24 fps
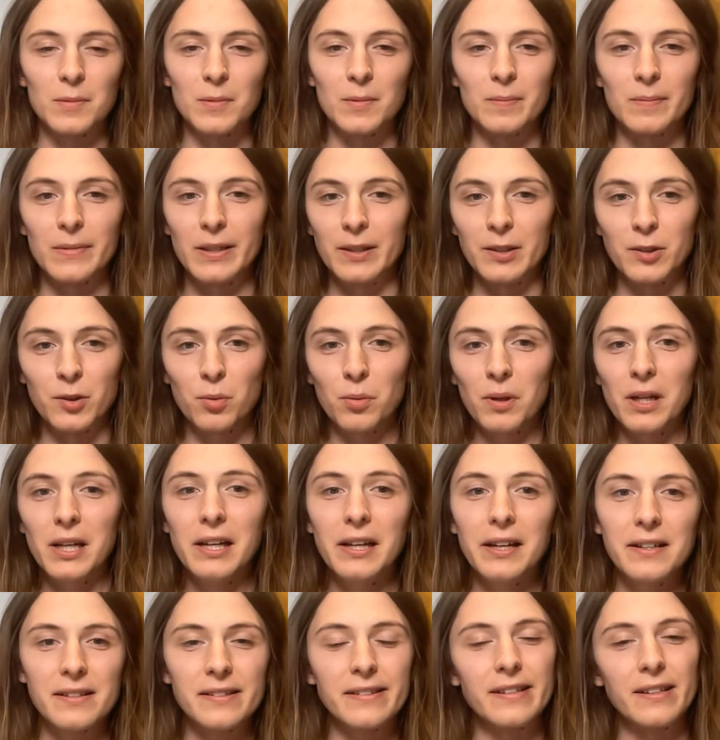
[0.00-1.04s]
in
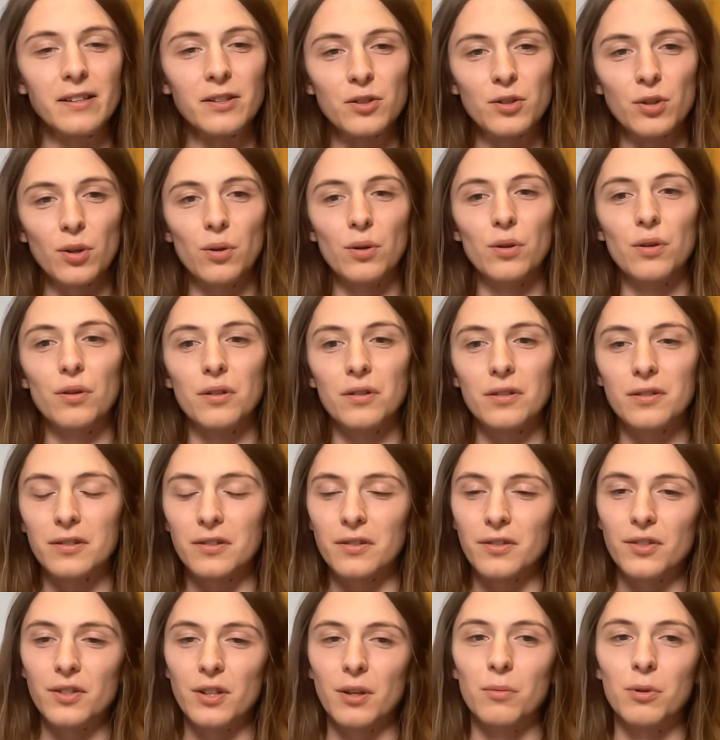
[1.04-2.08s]
tweets, in talks, and
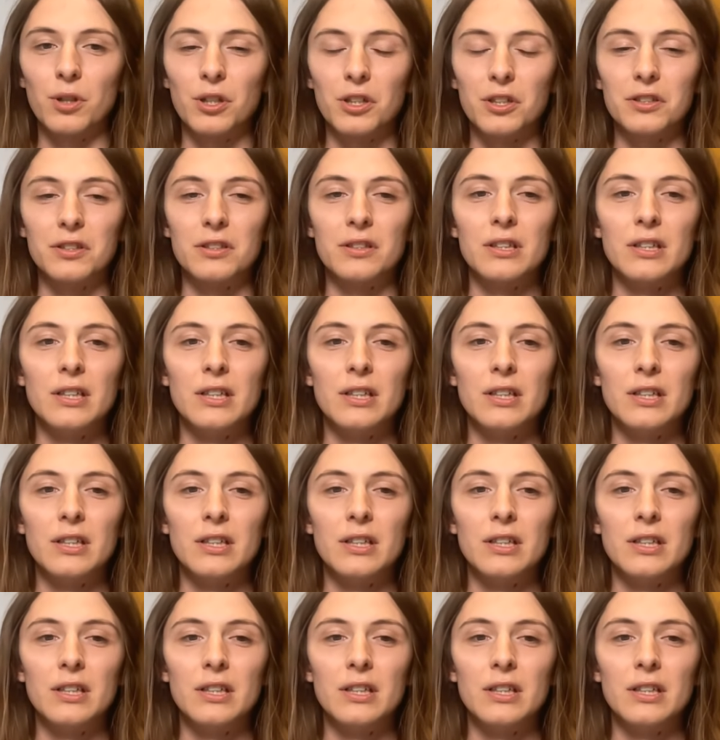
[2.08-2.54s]
so on.